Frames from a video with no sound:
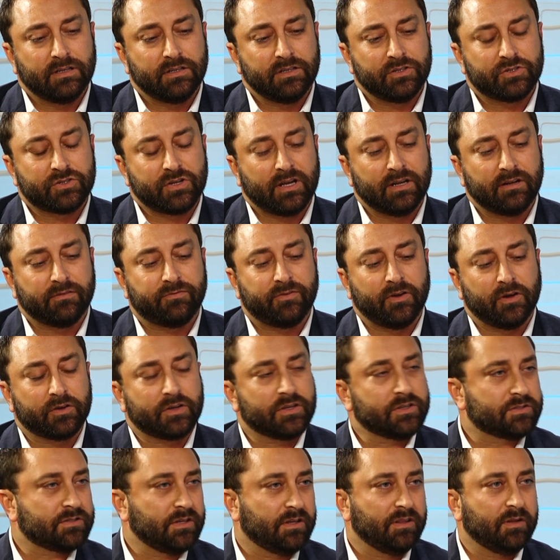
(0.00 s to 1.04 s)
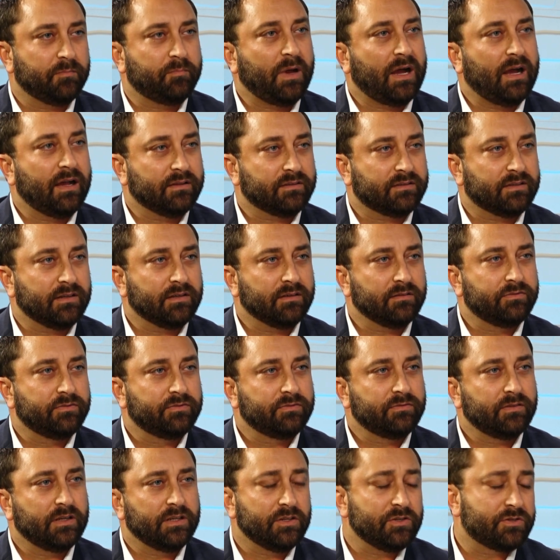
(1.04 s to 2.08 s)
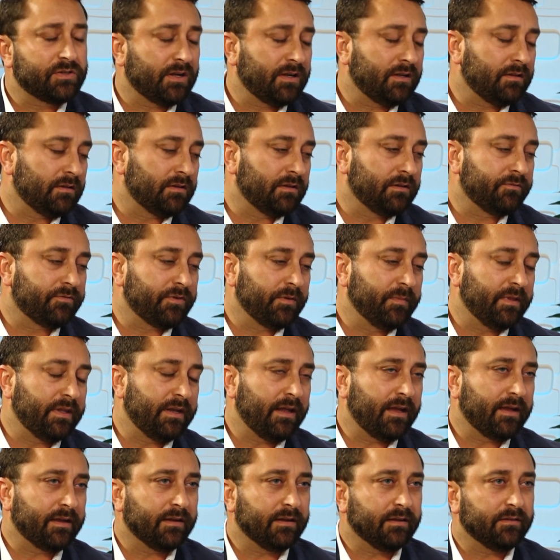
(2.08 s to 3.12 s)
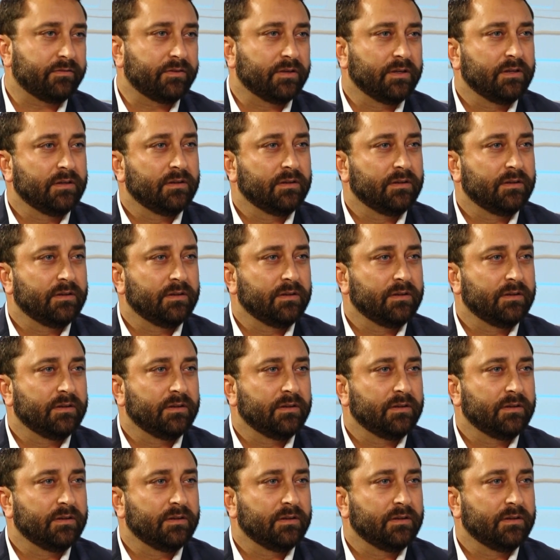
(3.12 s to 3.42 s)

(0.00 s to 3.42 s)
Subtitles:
try to focus on the positive and you try to learn from the negative.